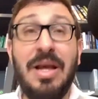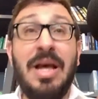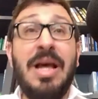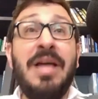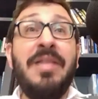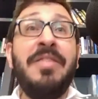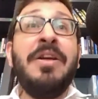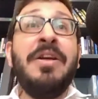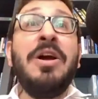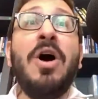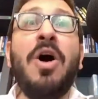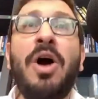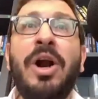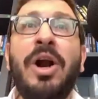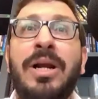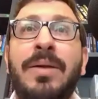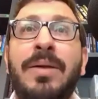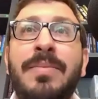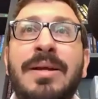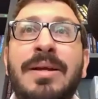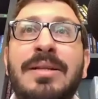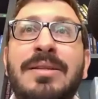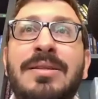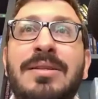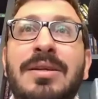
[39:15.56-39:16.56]
The
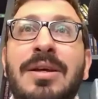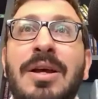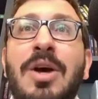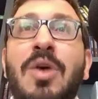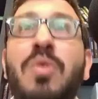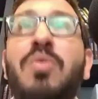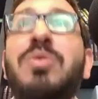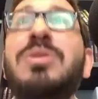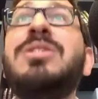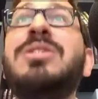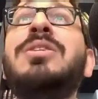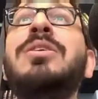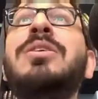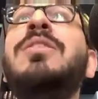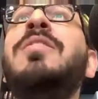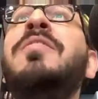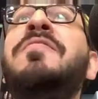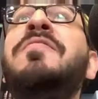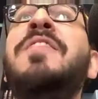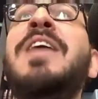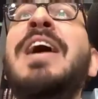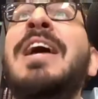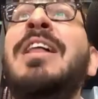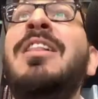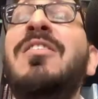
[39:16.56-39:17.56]
argument was still
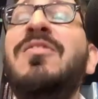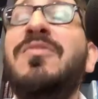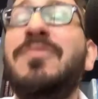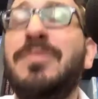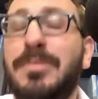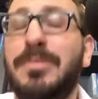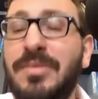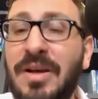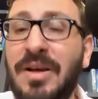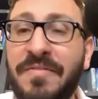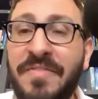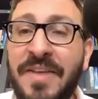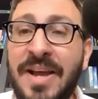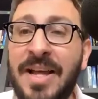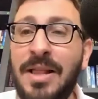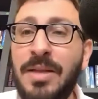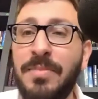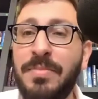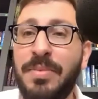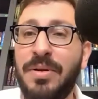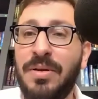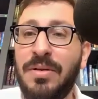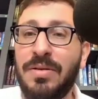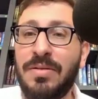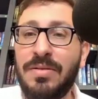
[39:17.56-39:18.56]
available.
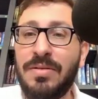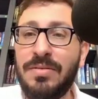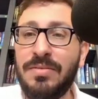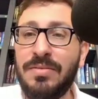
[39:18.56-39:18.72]
Available.